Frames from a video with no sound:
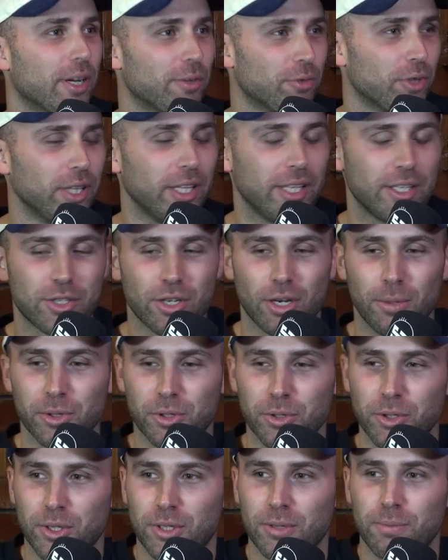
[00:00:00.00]
It really is
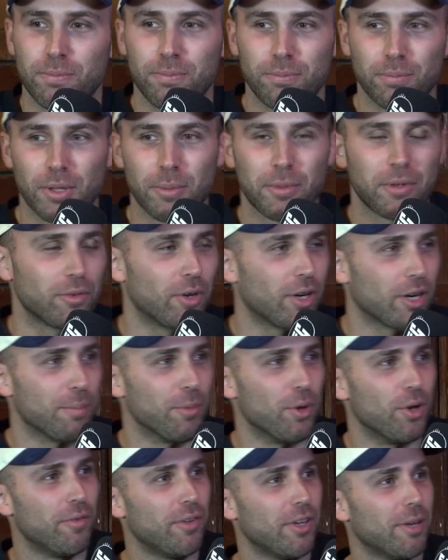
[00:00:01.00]
comical. You could probably write a
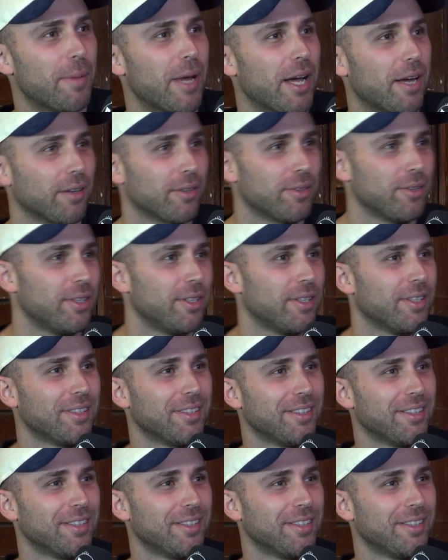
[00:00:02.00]
movie about it, couldn't you?